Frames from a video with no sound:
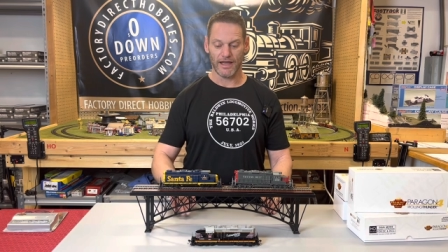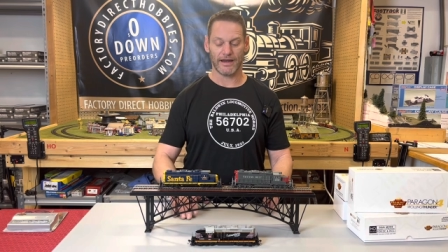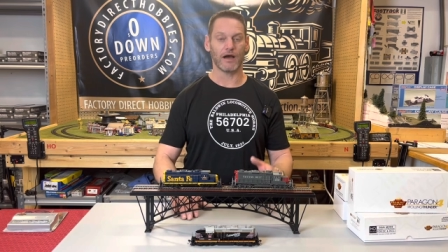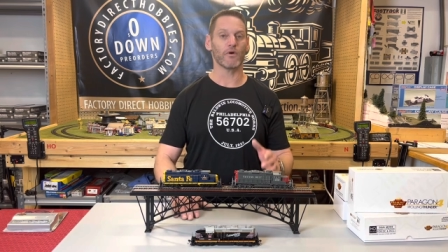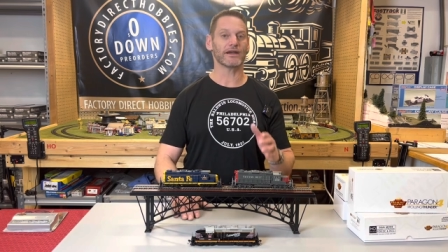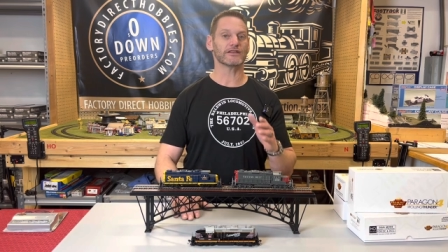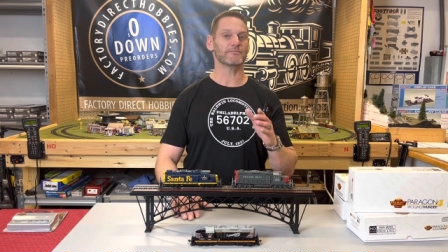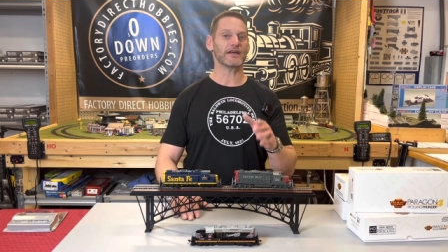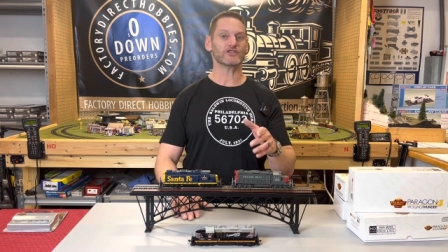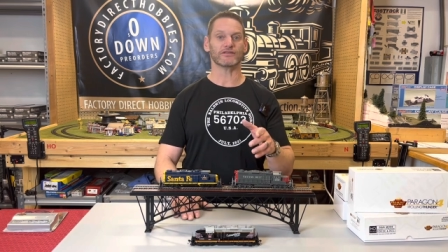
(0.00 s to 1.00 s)
And I wanted to
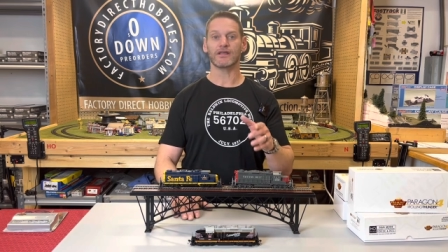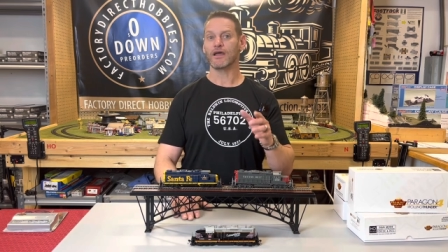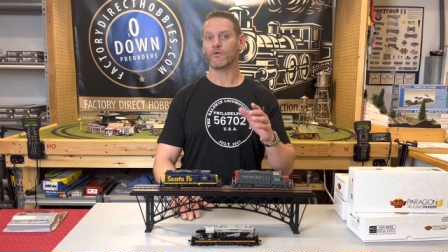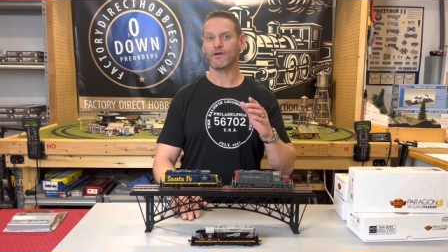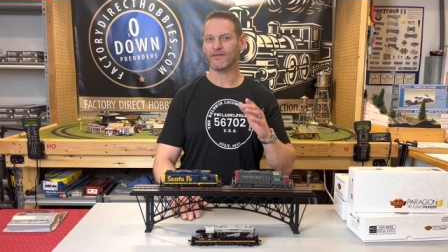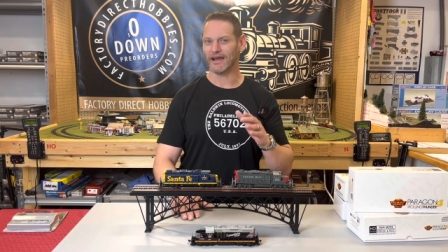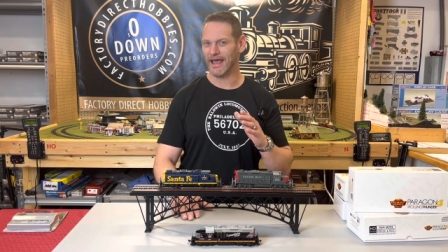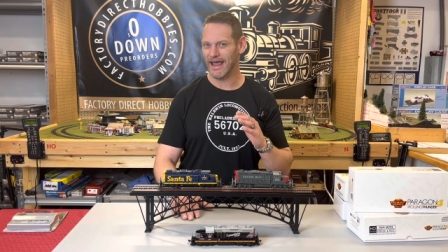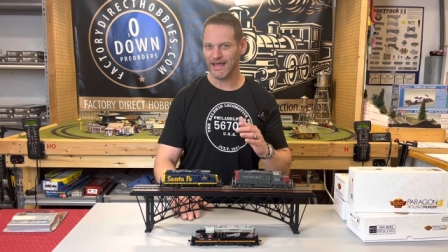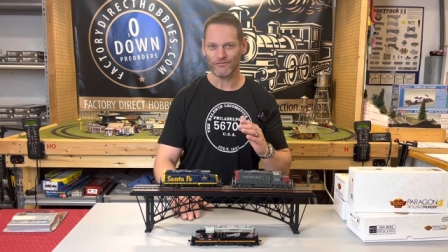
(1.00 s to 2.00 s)
mention, we've got a
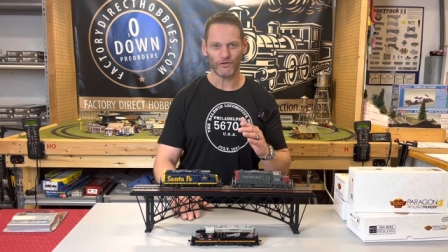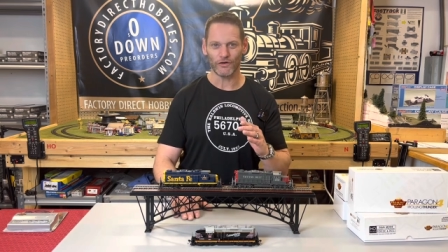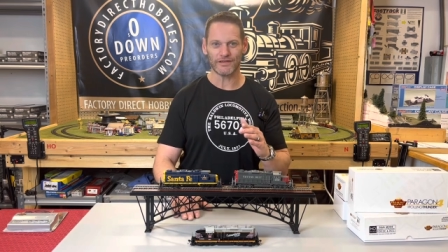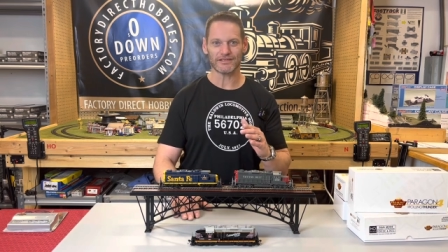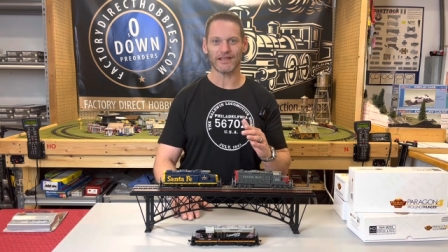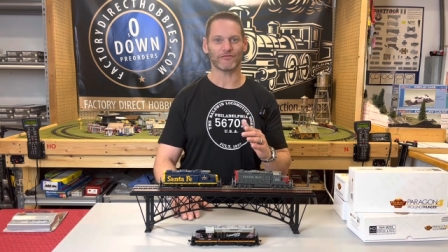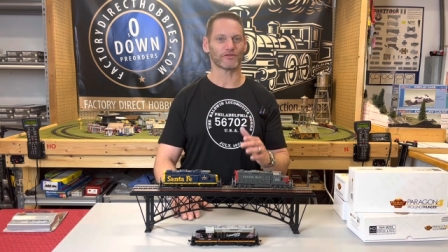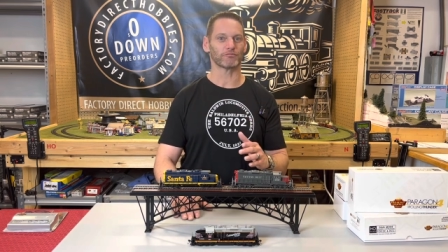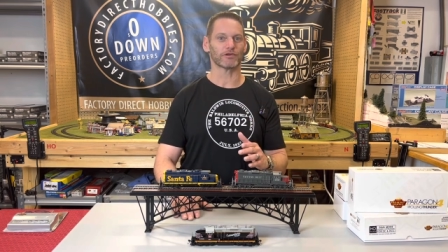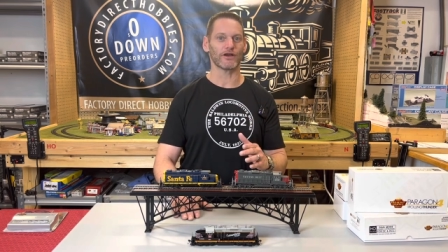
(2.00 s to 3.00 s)
handful of these left
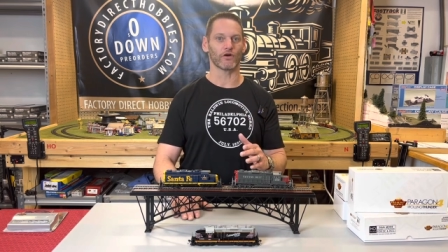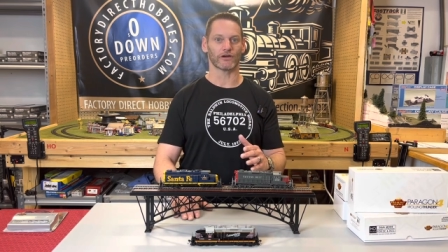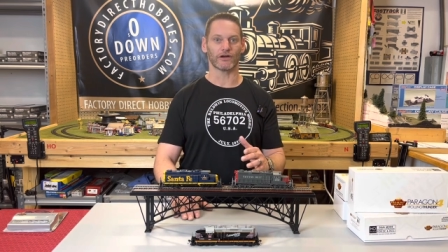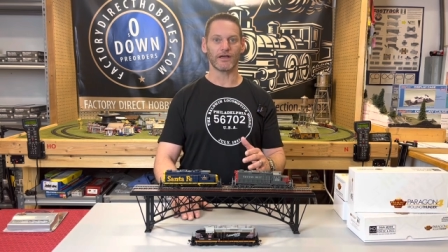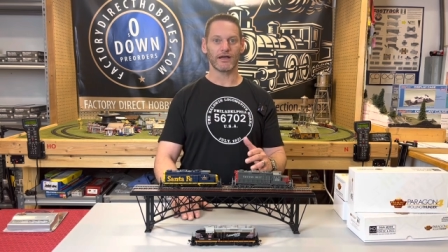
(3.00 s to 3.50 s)
for pre-order.